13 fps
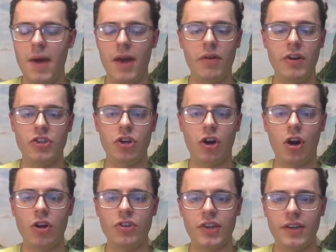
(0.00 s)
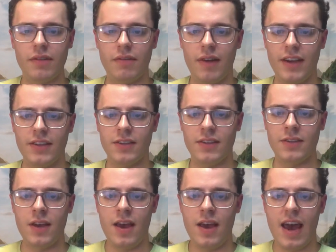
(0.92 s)
battery charging
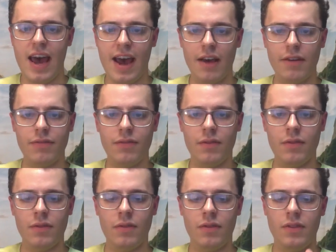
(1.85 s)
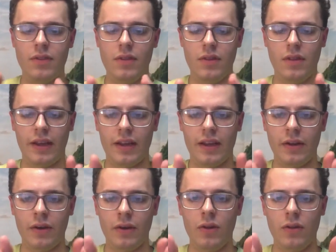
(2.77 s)
devices have like a
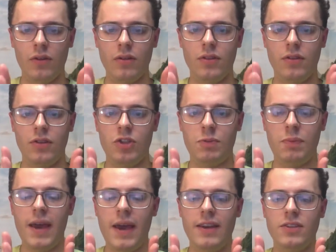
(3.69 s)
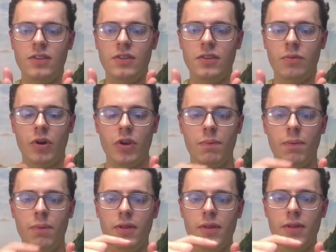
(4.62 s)
little space where you
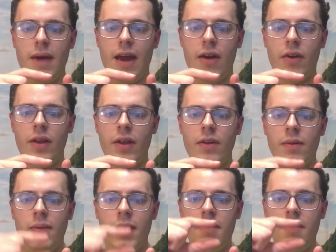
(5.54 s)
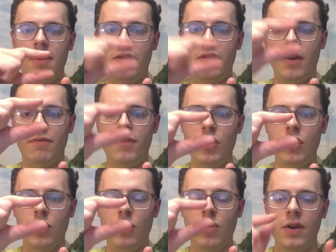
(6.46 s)
put the battery or maybe a
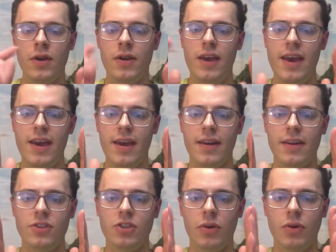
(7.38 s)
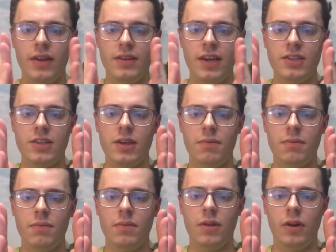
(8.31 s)
few in. So it takes
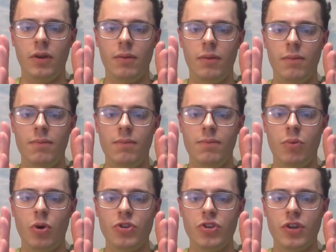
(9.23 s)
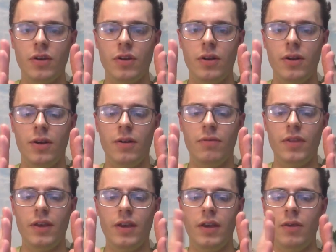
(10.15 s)
up a little portion of
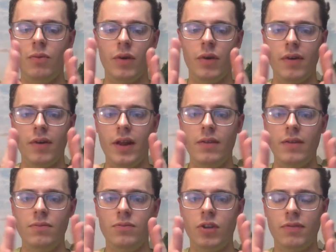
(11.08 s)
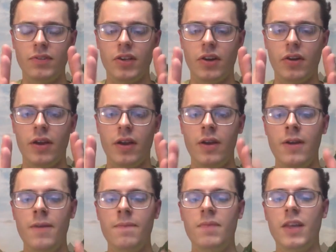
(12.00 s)
the whatever surface area
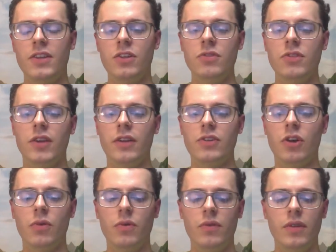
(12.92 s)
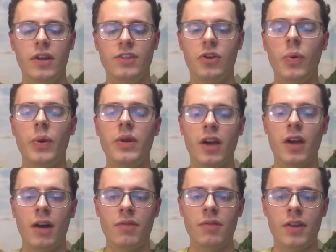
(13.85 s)
it's using. So it's going to
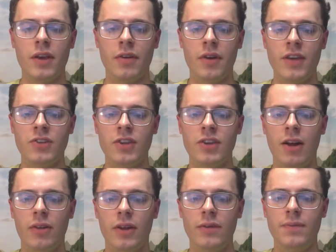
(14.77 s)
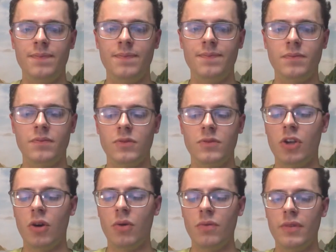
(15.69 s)
cover the other AC outlet.
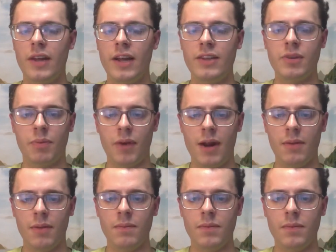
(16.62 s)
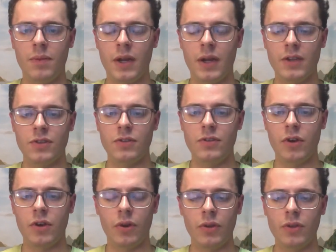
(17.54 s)
So that's a problem because
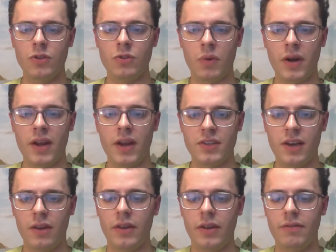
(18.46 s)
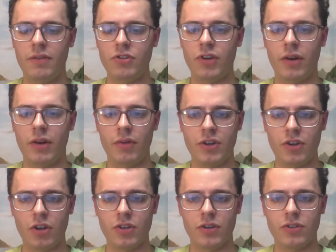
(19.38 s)
you can only use one AC outlet if you're trying to
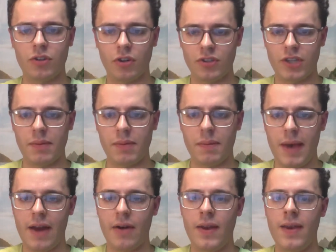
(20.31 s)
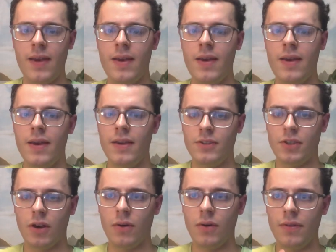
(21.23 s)
recharge a certain type of battery.
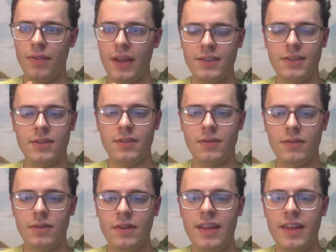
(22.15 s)
So that's